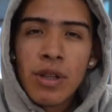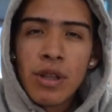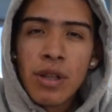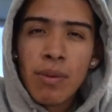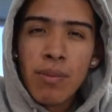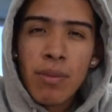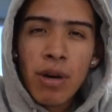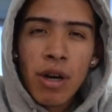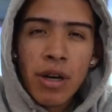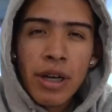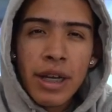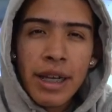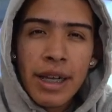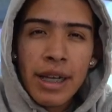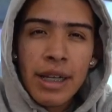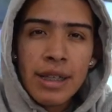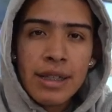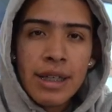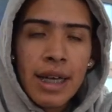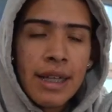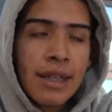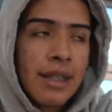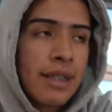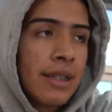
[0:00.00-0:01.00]
the market is
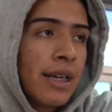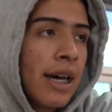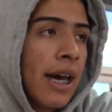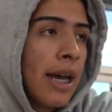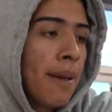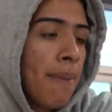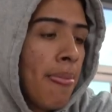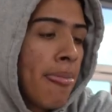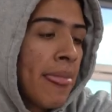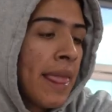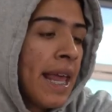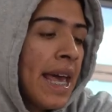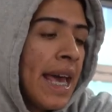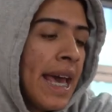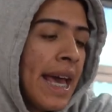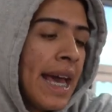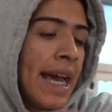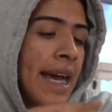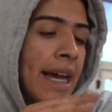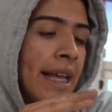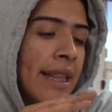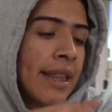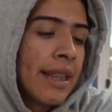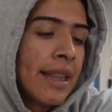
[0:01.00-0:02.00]
at the time.
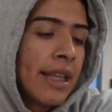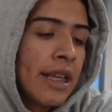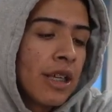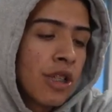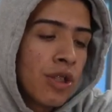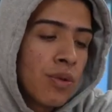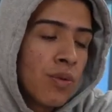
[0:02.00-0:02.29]
And this